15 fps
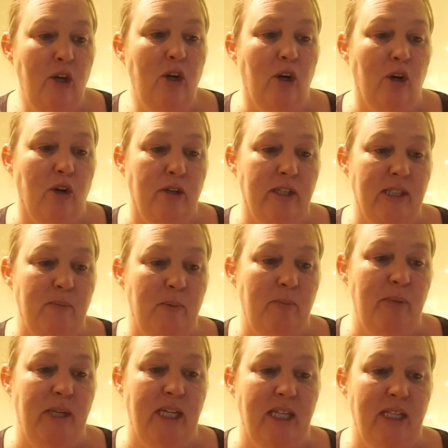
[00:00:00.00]
her husband
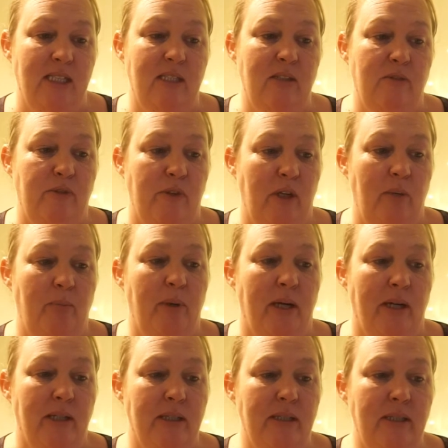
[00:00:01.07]
begins to fall
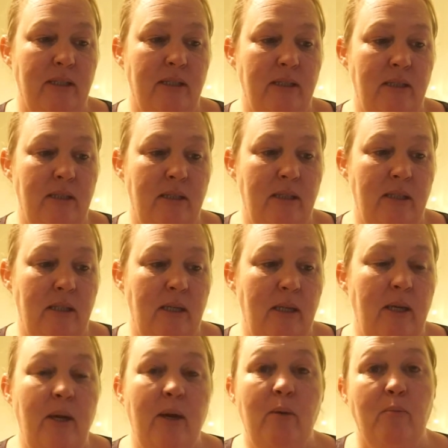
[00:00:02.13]
apart.
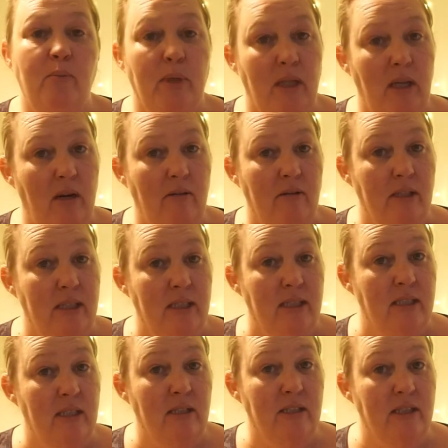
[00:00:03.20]
But Lawrence is
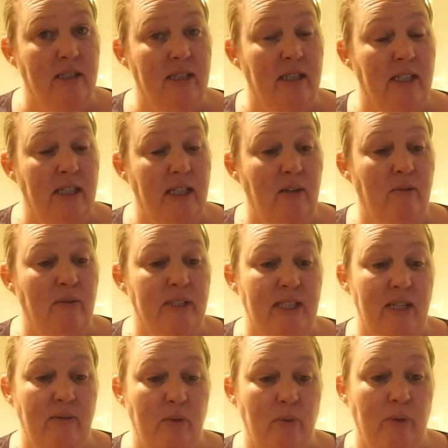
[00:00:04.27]
not as naive as
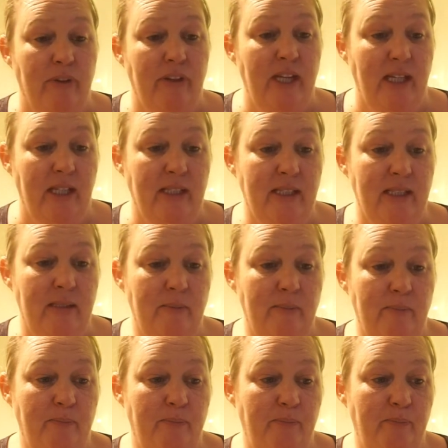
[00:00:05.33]
everyone thinks.
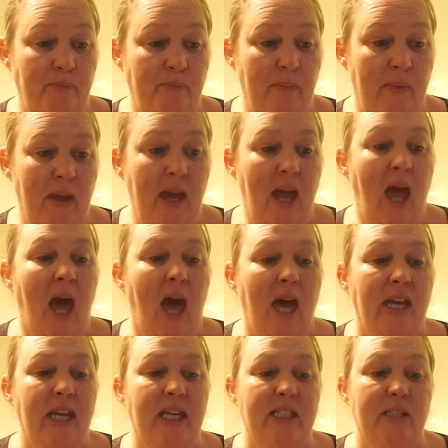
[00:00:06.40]

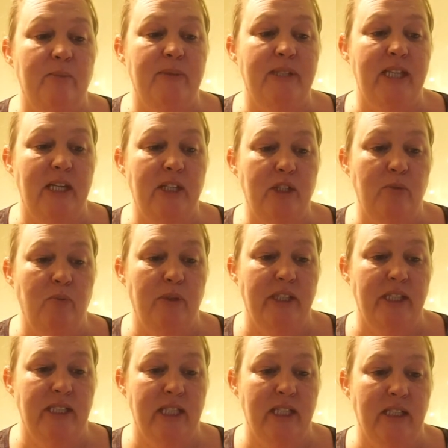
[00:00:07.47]
And his obsession with
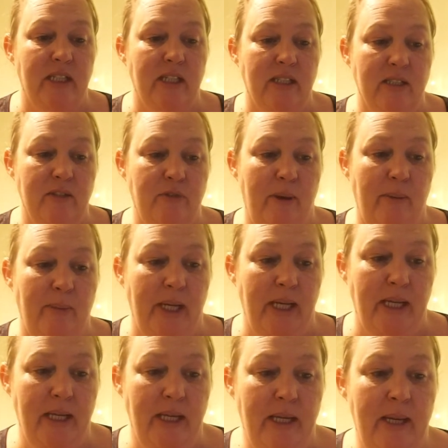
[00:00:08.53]
the dead girl's
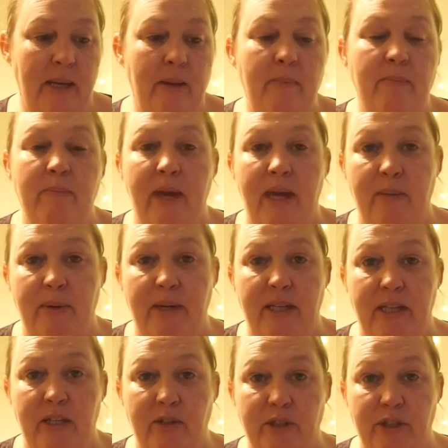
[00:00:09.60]
family may be
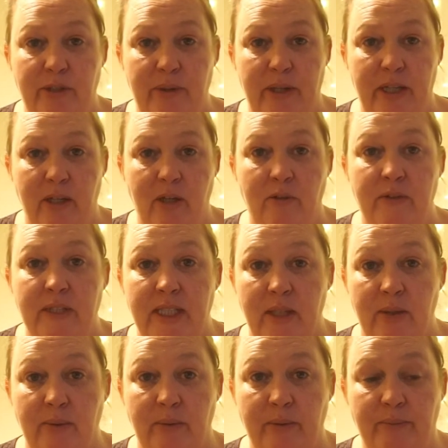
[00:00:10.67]
the undoing of his
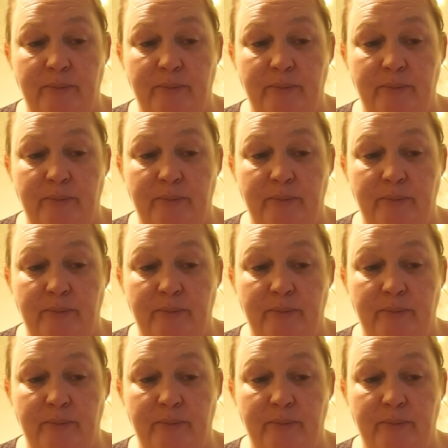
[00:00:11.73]
own.